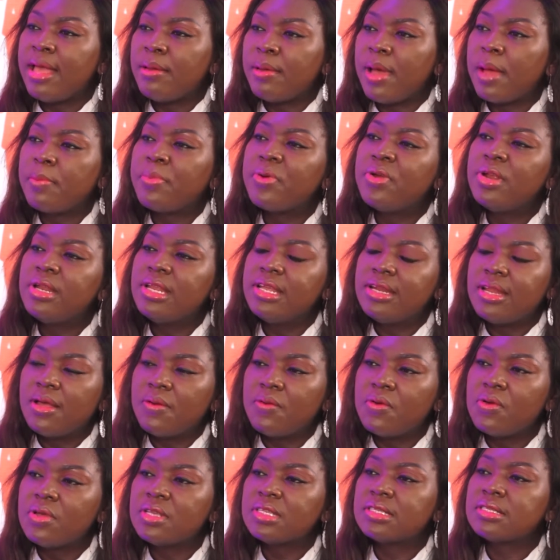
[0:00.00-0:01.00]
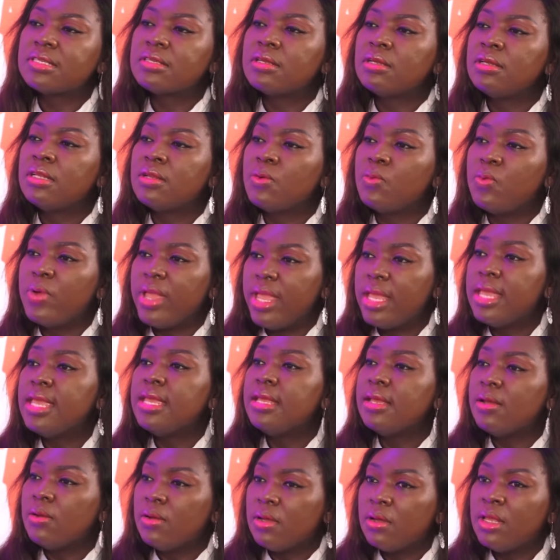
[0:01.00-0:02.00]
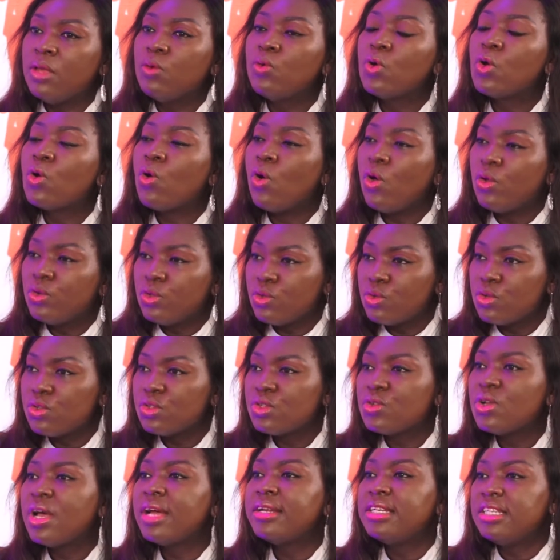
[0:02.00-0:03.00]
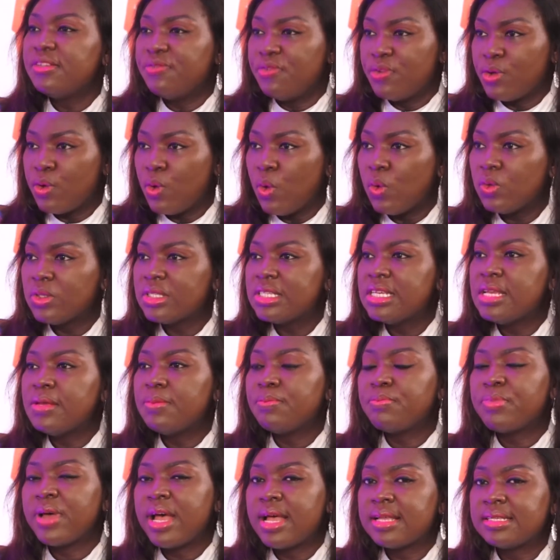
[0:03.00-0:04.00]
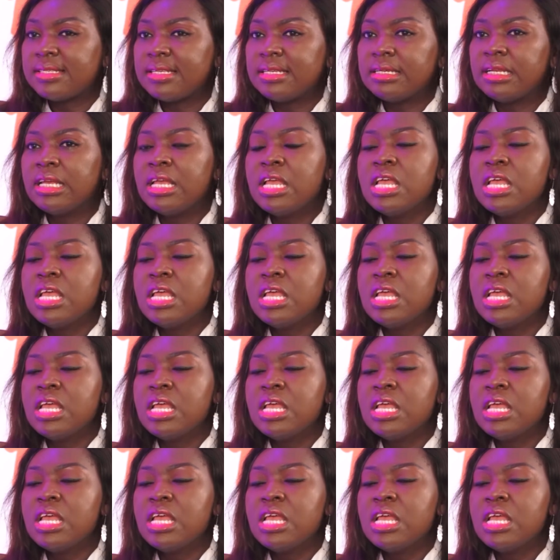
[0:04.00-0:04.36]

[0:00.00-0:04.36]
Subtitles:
apparently that was the way he would call those who had difficulty in passing.